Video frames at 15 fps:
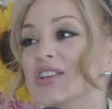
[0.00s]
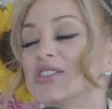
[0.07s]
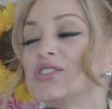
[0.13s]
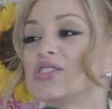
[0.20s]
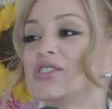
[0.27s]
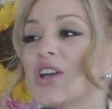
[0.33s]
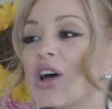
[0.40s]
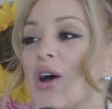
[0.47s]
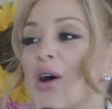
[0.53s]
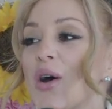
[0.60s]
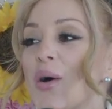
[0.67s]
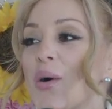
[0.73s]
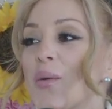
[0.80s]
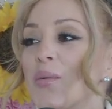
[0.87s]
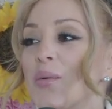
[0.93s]

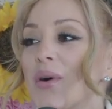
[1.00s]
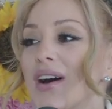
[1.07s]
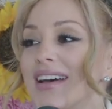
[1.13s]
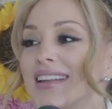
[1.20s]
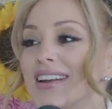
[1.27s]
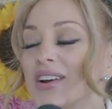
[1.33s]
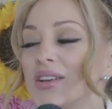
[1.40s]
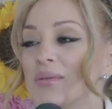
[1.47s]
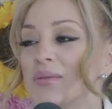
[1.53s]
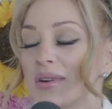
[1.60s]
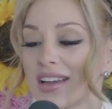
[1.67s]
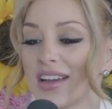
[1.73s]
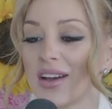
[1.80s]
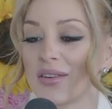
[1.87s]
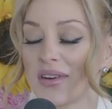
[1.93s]
So what are you
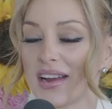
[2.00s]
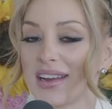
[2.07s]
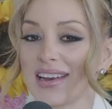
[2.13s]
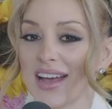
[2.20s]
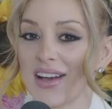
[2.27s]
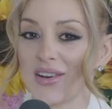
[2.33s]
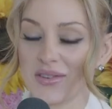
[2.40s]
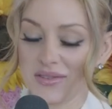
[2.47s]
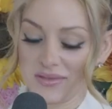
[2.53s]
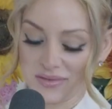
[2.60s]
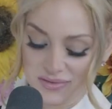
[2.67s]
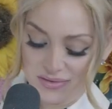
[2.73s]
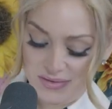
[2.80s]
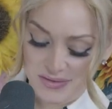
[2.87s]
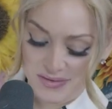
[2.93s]
working on right now?